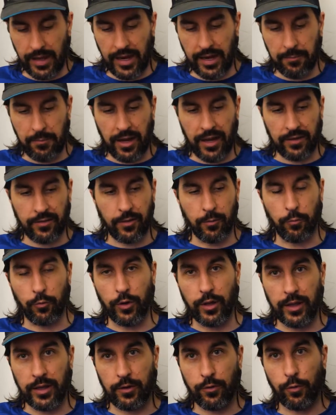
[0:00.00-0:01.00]
they make some
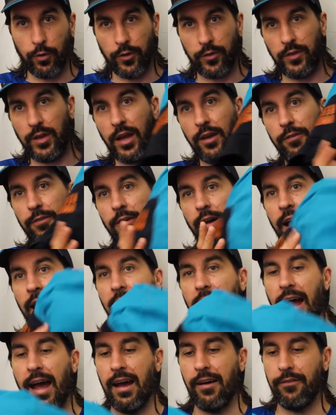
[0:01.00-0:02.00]
really cool stuff.
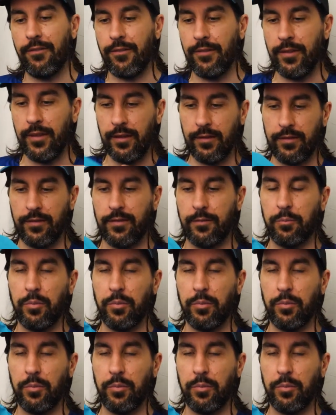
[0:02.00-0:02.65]
I have this